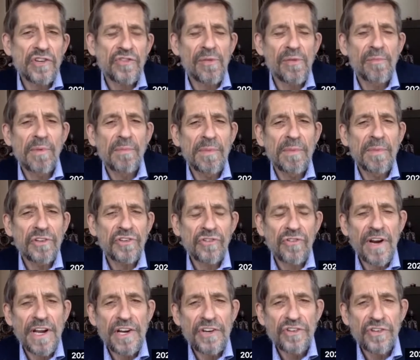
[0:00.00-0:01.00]
from
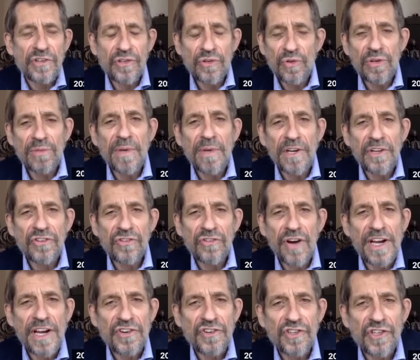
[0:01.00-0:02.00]
administration to
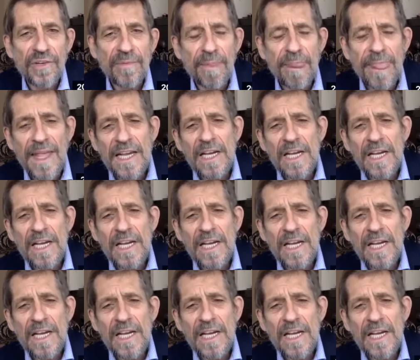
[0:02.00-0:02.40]
administration,